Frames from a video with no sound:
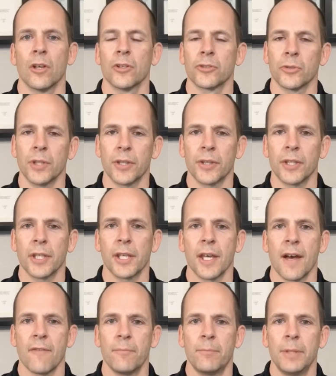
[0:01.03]
So you think
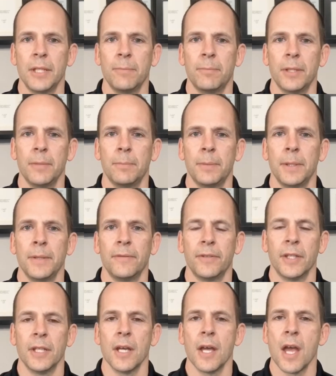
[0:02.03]
you have
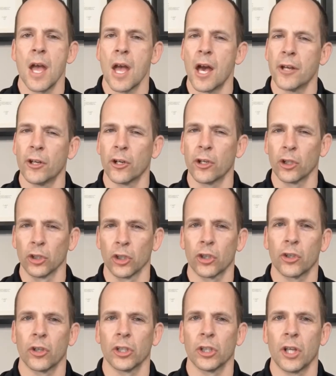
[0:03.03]
BPPV, and now you're
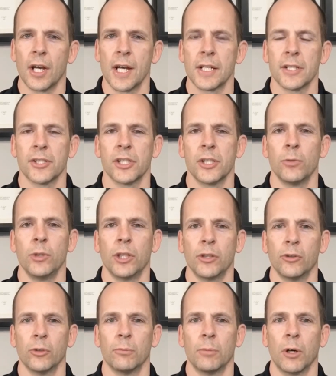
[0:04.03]
looking online to see what you
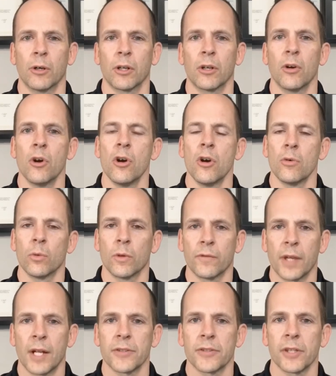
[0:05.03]
can do about it? Well, if
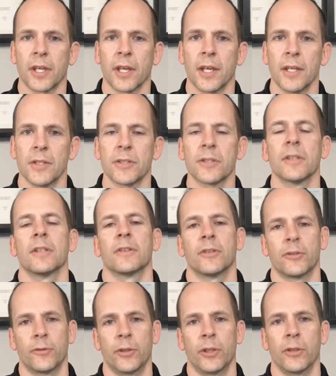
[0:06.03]
that's the case,
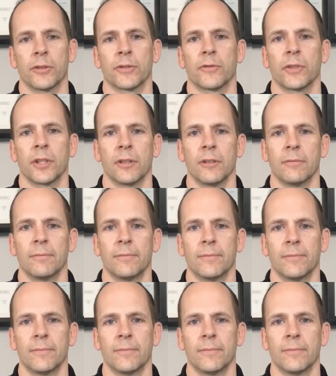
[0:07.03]
this video is for you.